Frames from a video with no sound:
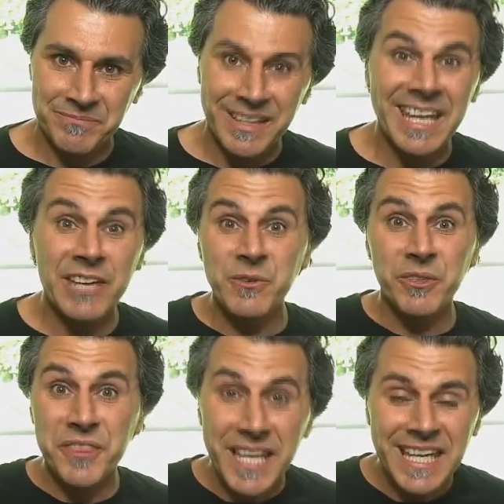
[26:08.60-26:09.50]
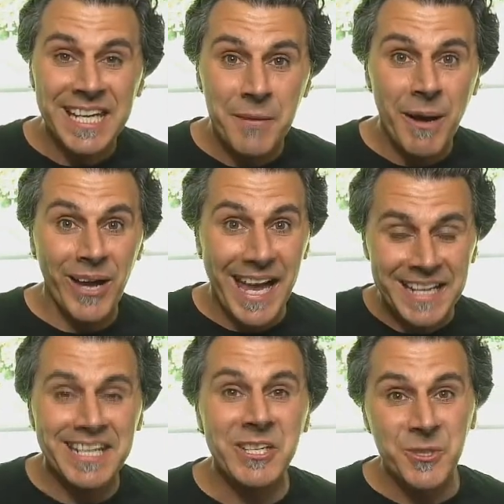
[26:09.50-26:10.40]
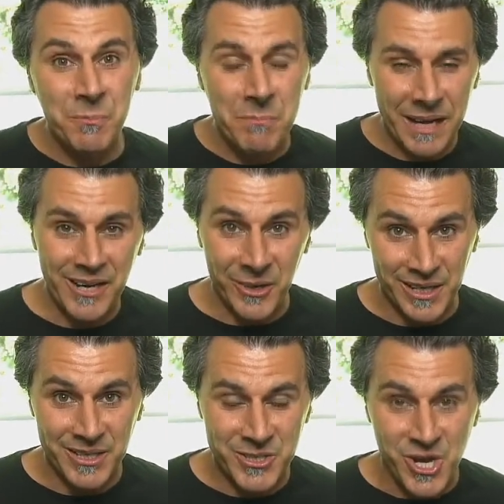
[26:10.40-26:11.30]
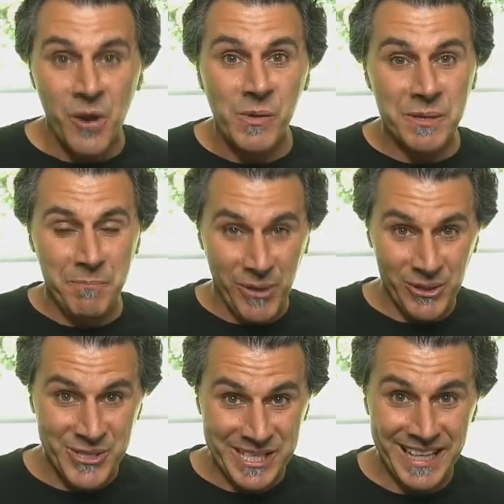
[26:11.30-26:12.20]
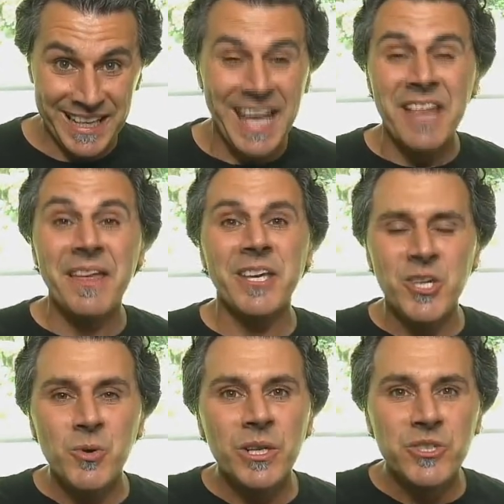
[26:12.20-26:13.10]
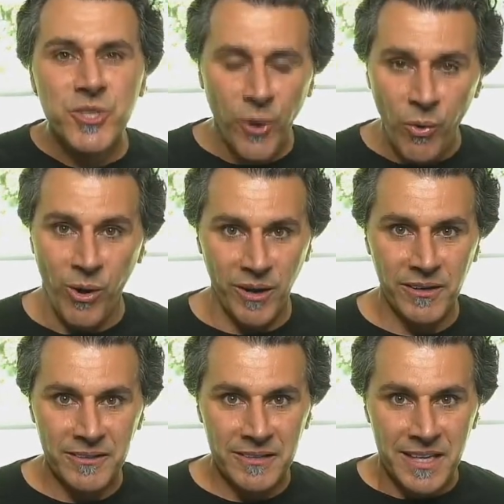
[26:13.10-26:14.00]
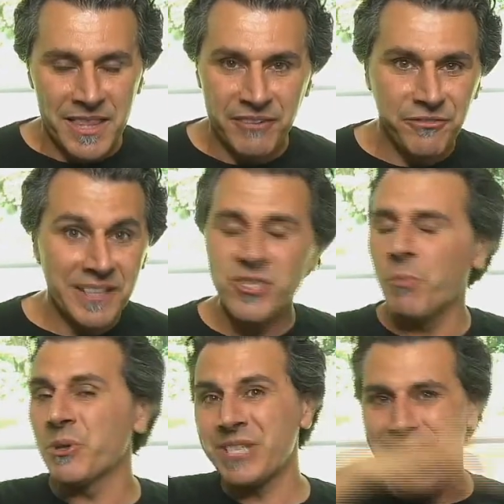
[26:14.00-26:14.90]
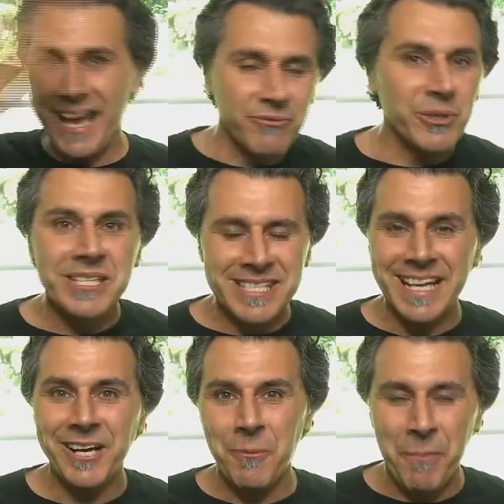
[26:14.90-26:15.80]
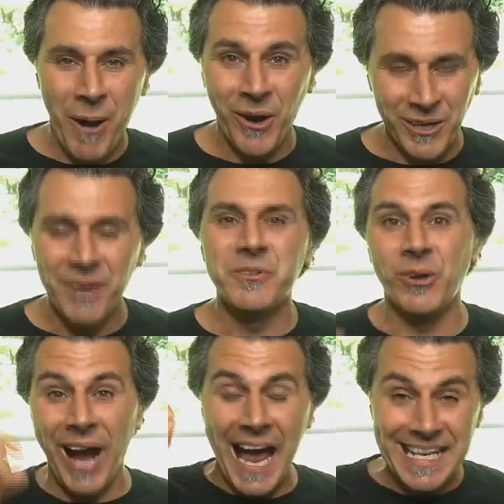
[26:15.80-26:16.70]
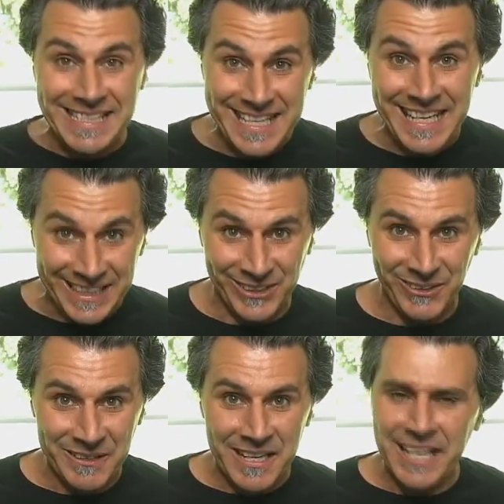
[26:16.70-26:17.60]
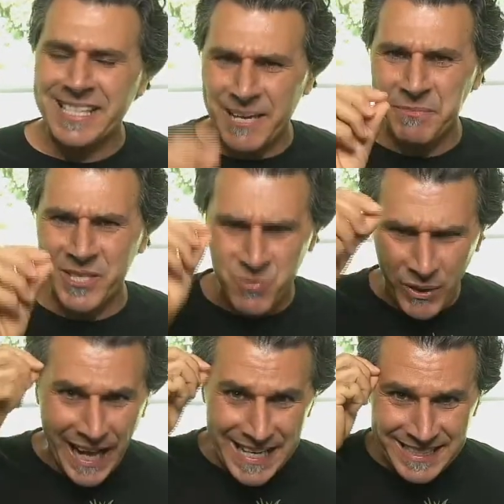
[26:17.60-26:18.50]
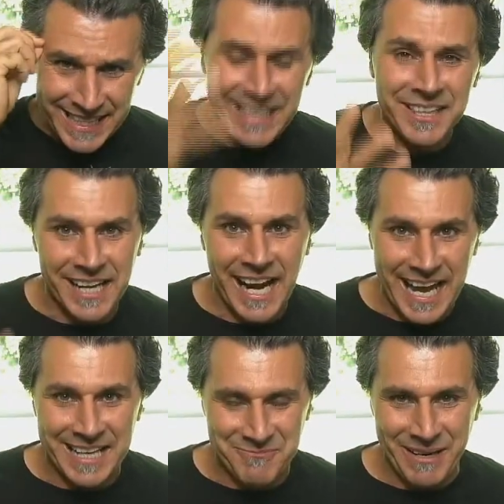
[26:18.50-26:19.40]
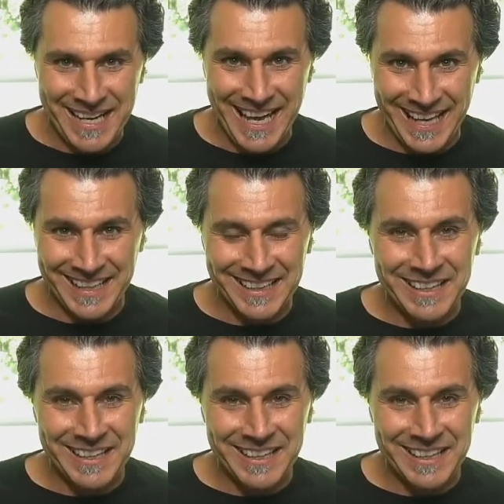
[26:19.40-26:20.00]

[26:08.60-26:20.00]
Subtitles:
If you're thinking about ending your marriage with a person that you adore, that fits almost every single part of your ideal, except this one idea that I had in my head,